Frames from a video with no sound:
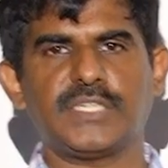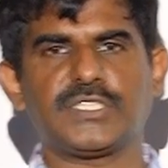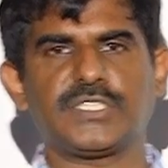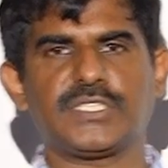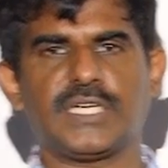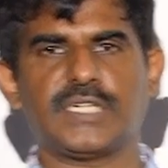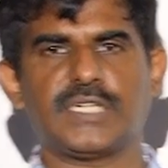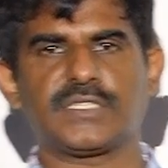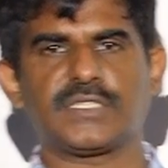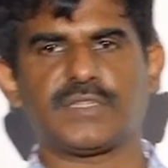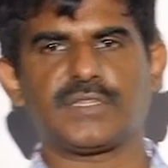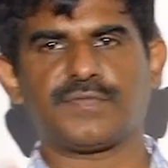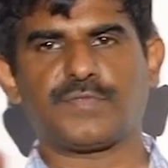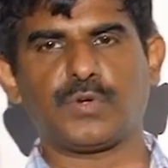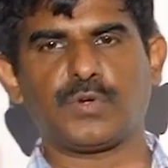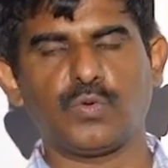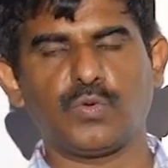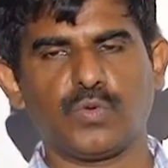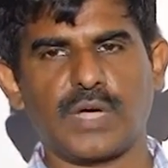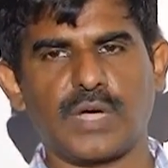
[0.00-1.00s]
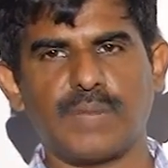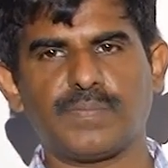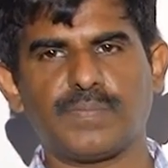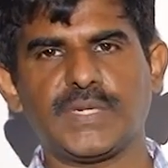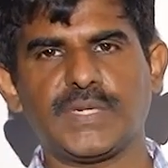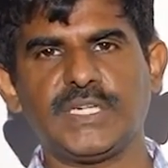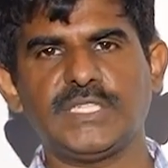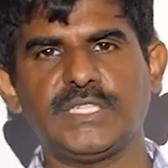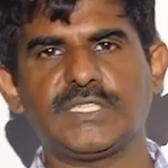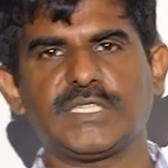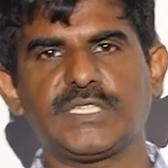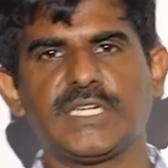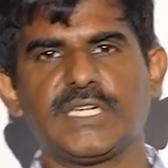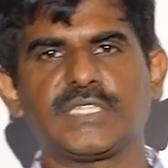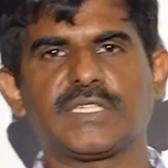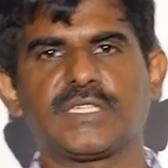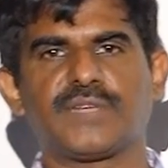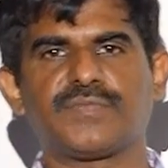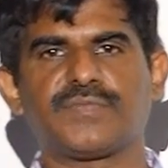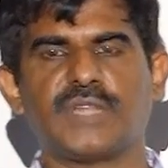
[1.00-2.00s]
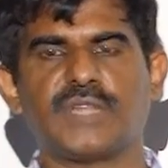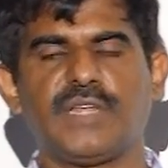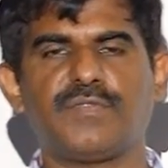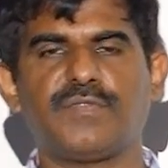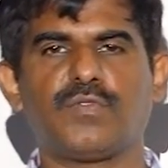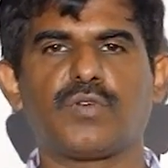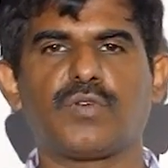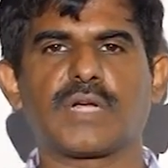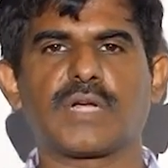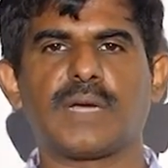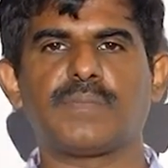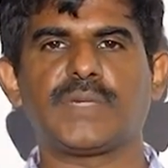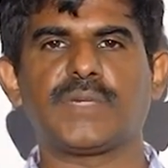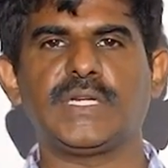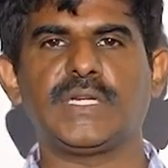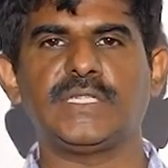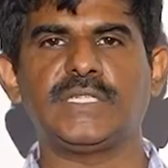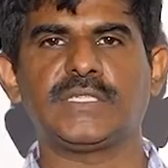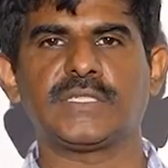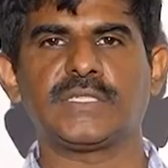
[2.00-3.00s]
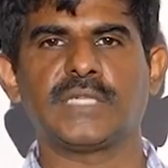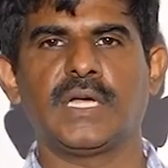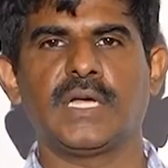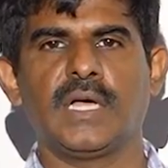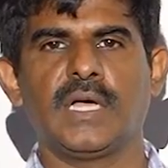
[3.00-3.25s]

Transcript: shares of two companies, shares of 3-4 companies.